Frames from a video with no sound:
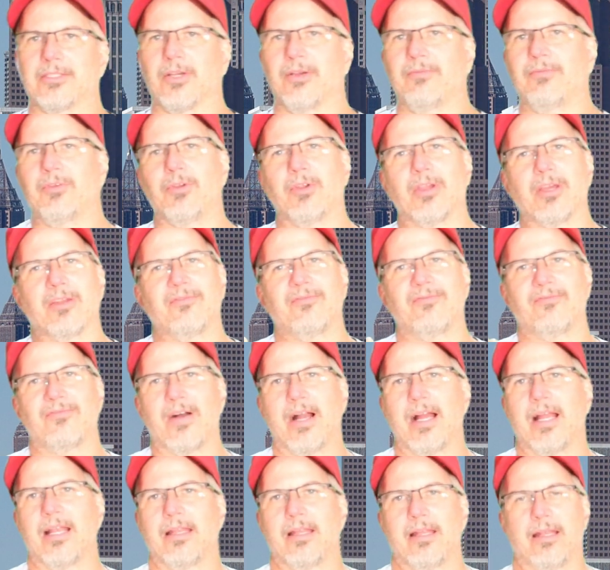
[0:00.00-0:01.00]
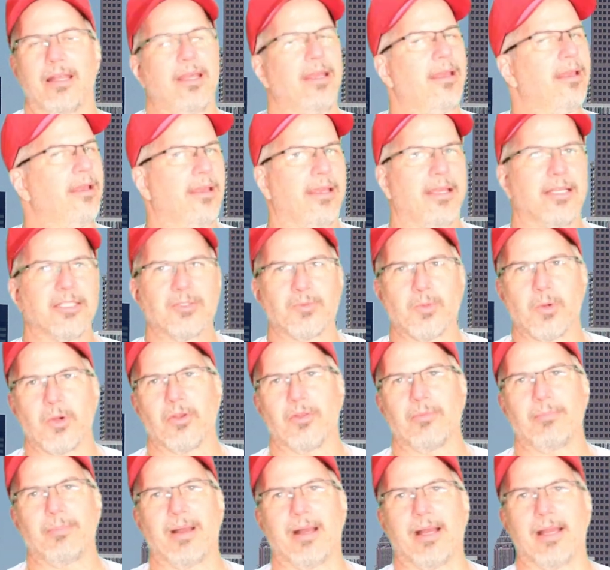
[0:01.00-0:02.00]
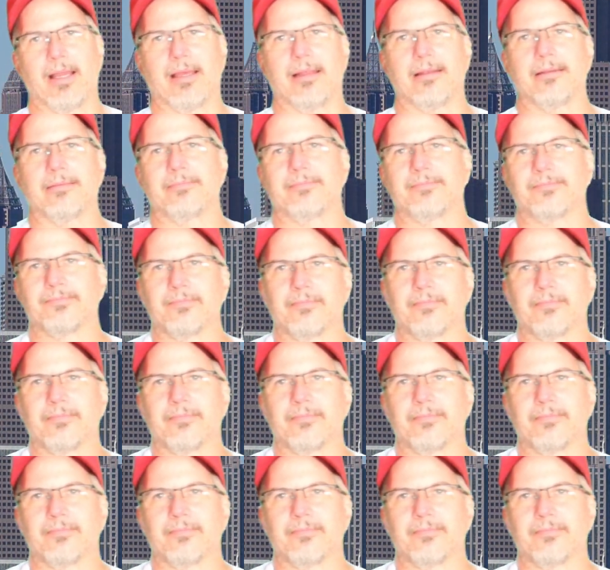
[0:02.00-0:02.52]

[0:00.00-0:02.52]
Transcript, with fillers: So if you can find it, it's worth buying.